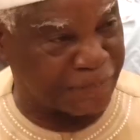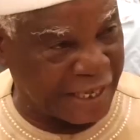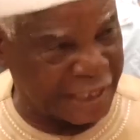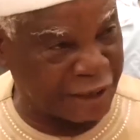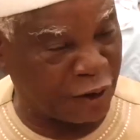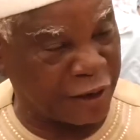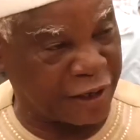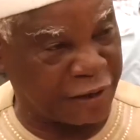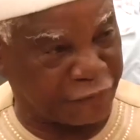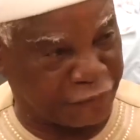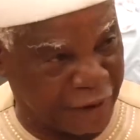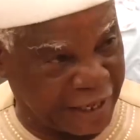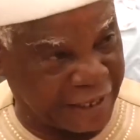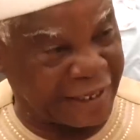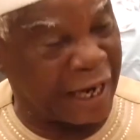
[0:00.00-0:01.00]
based on the
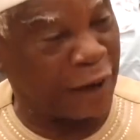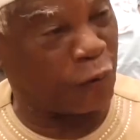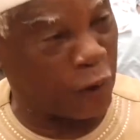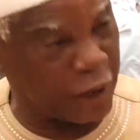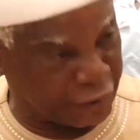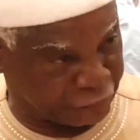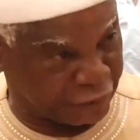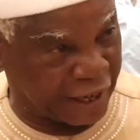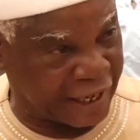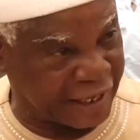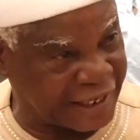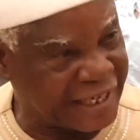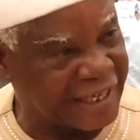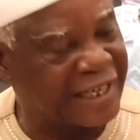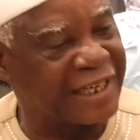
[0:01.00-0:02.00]
fact that they're
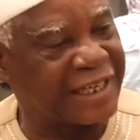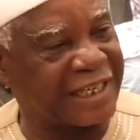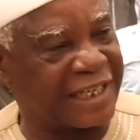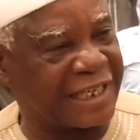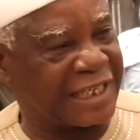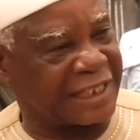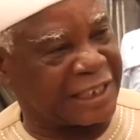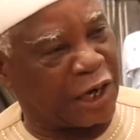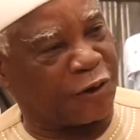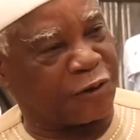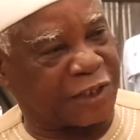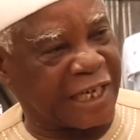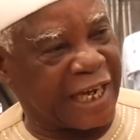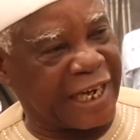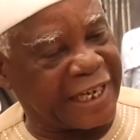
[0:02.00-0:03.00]
qualified? Instead of
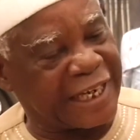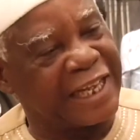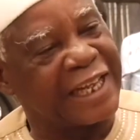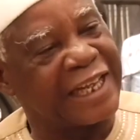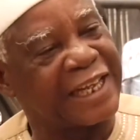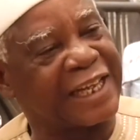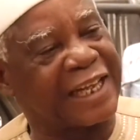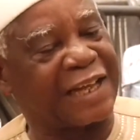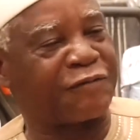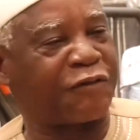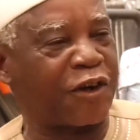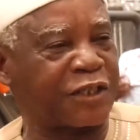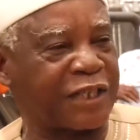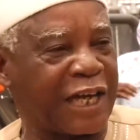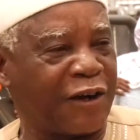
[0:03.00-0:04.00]
saying, give
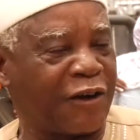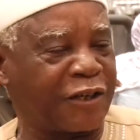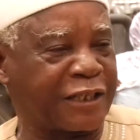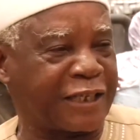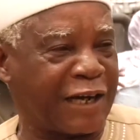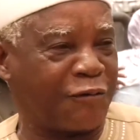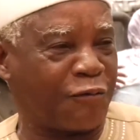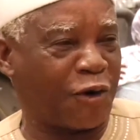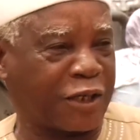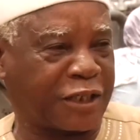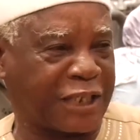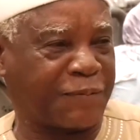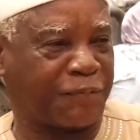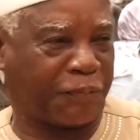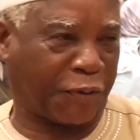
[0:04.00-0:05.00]
us 101
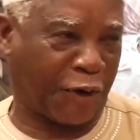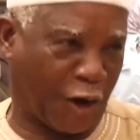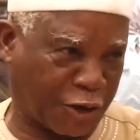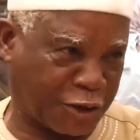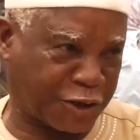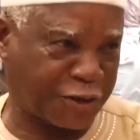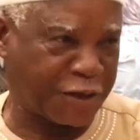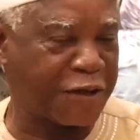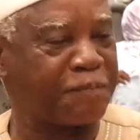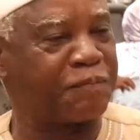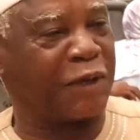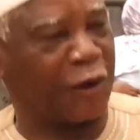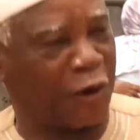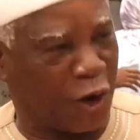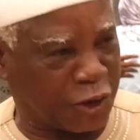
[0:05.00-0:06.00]
seat plus
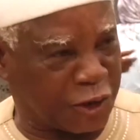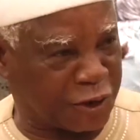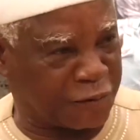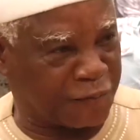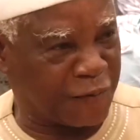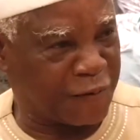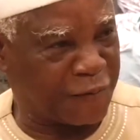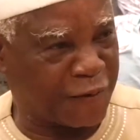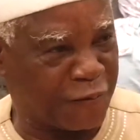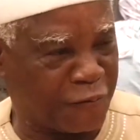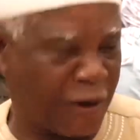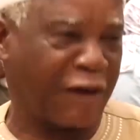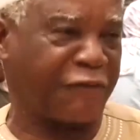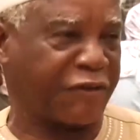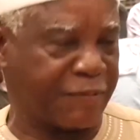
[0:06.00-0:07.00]
because
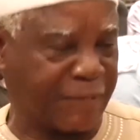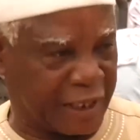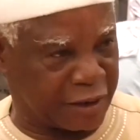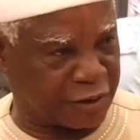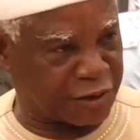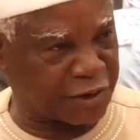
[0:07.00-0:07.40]
we are female.